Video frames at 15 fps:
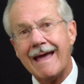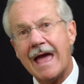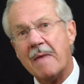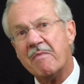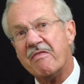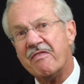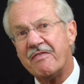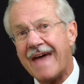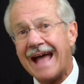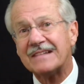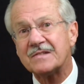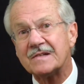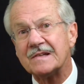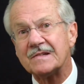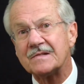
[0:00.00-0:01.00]
And
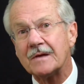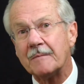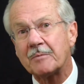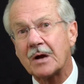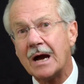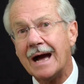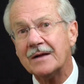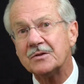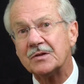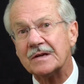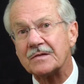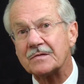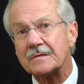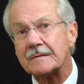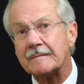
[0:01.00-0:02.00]
that's the
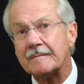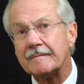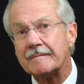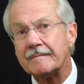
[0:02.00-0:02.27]
subconscious.